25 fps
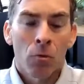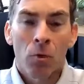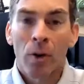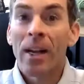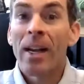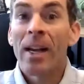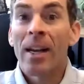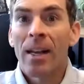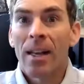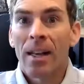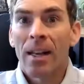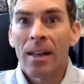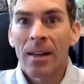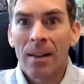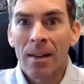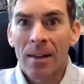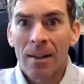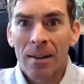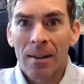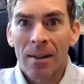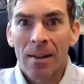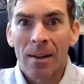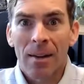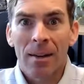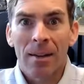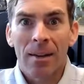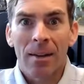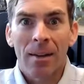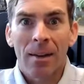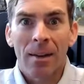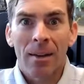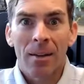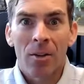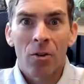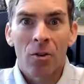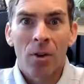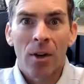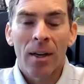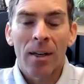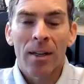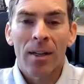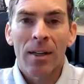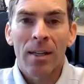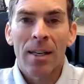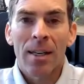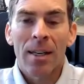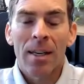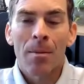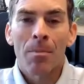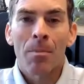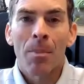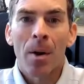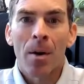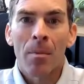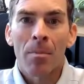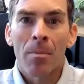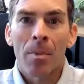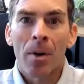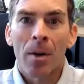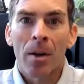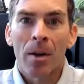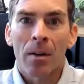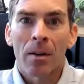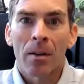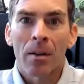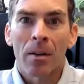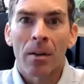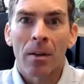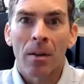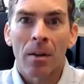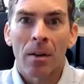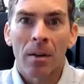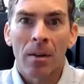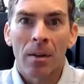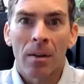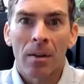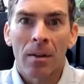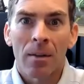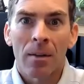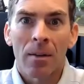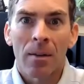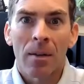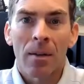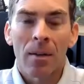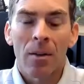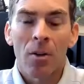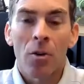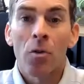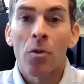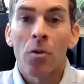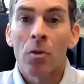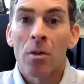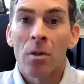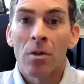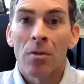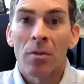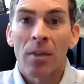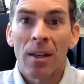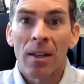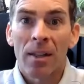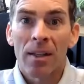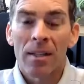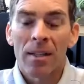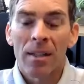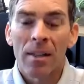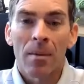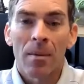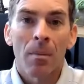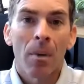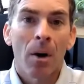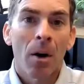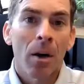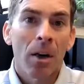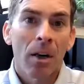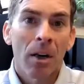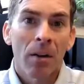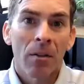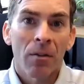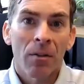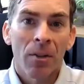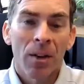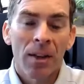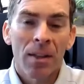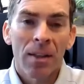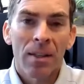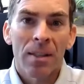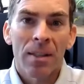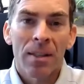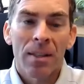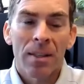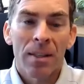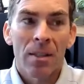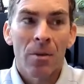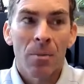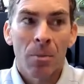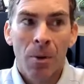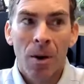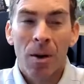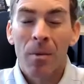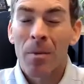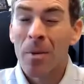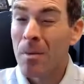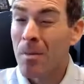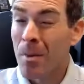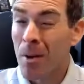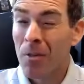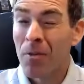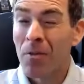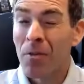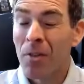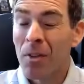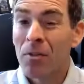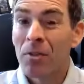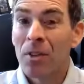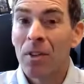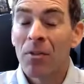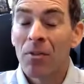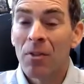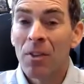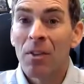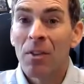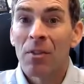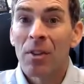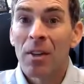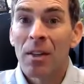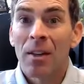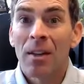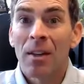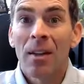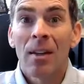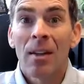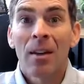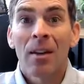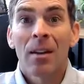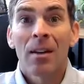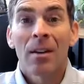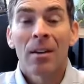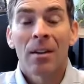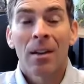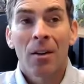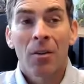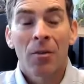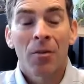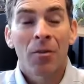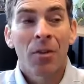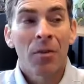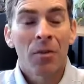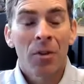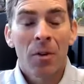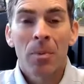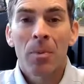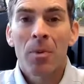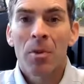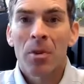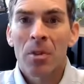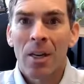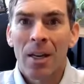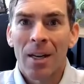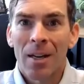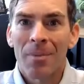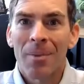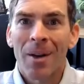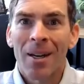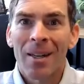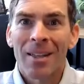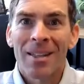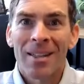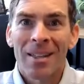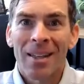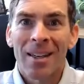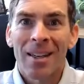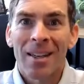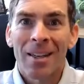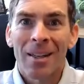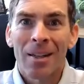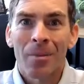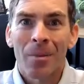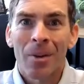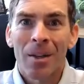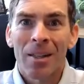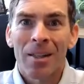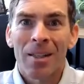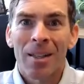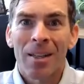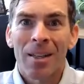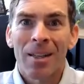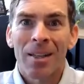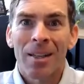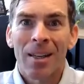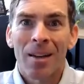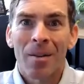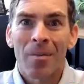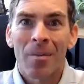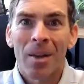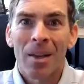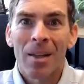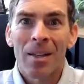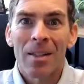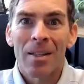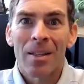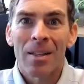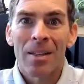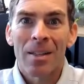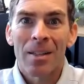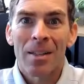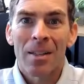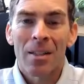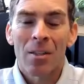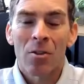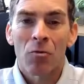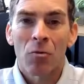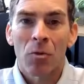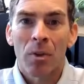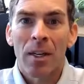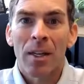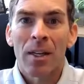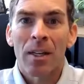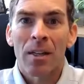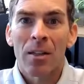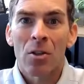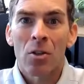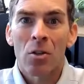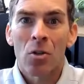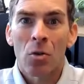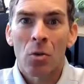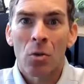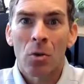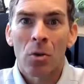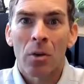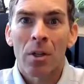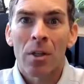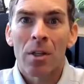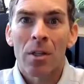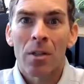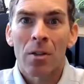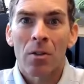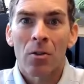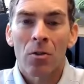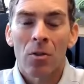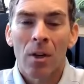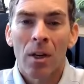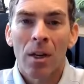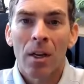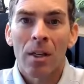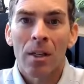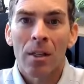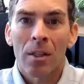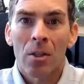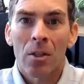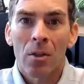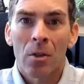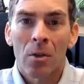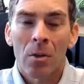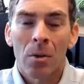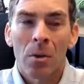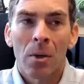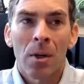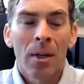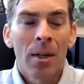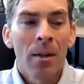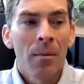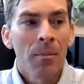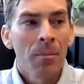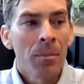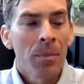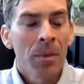reading and trying to keep up on the news events and the market events? And it's probably about 50-50. 50% of my time on a day-to-day basis is reading stories and trying to,